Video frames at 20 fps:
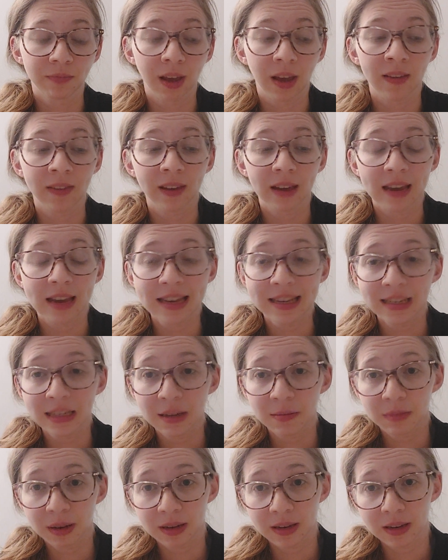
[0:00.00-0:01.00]

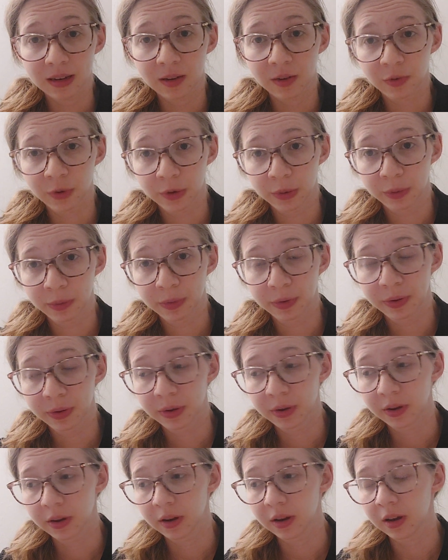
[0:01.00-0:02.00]
antihistamine group.
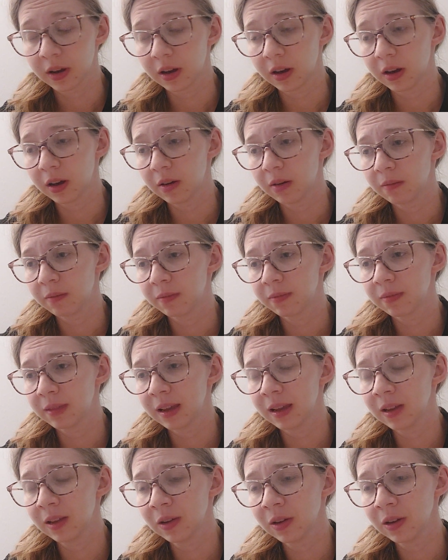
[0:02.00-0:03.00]

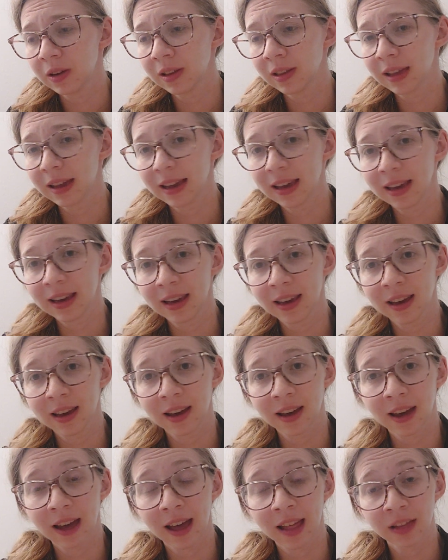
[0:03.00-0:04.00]
They look like
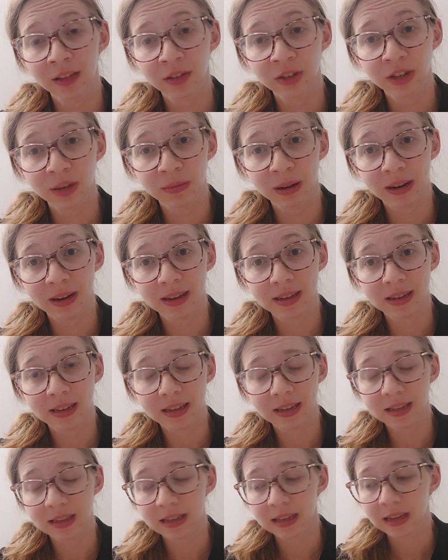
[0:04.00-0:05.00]
allergy
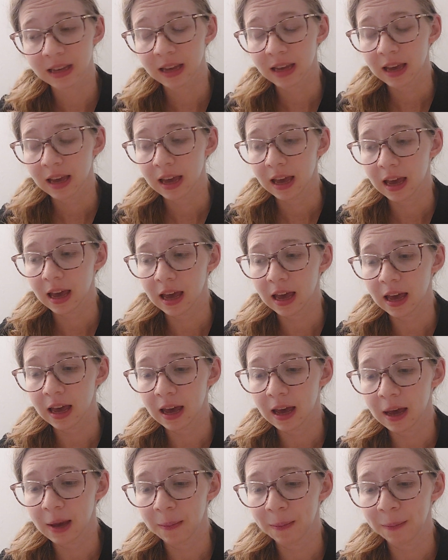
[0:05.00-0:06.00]
medicines.
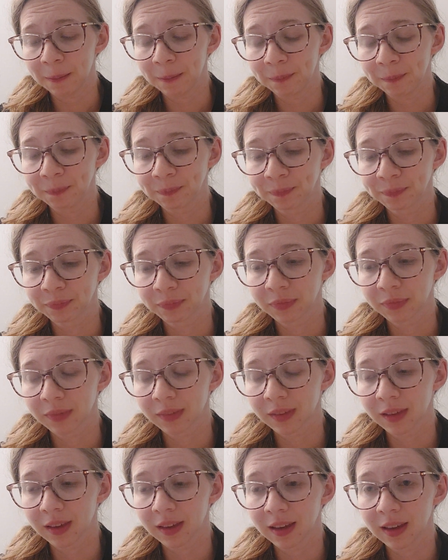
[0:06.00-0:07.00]
That's
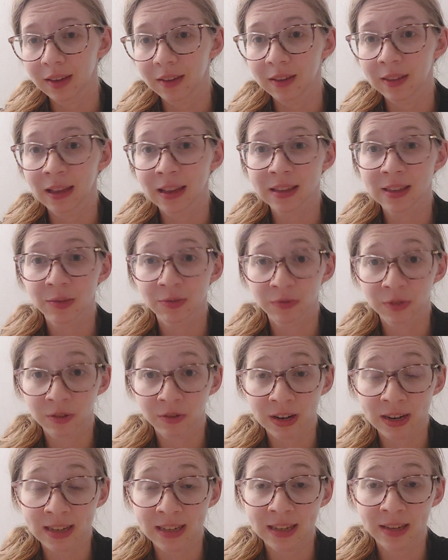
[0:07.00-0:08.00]
the
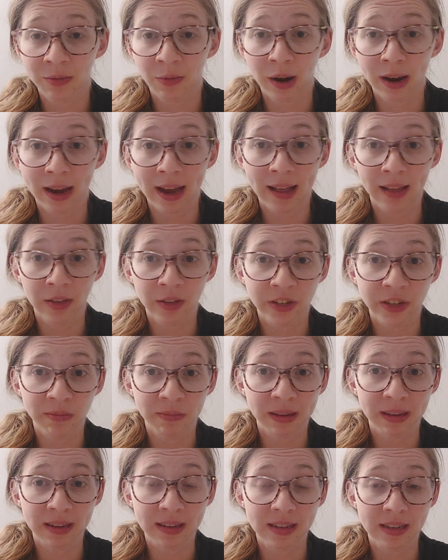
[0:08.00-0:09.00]
reason why allergy
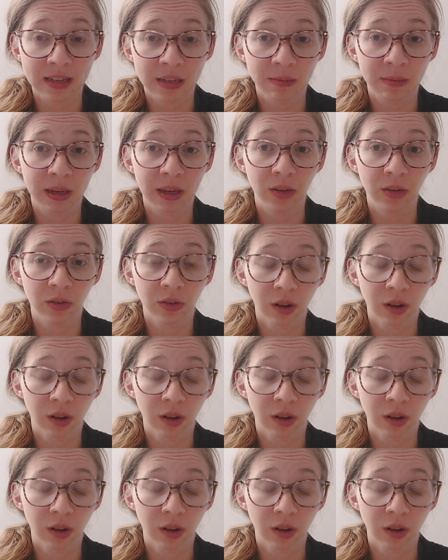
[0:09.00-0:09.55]
medicines make you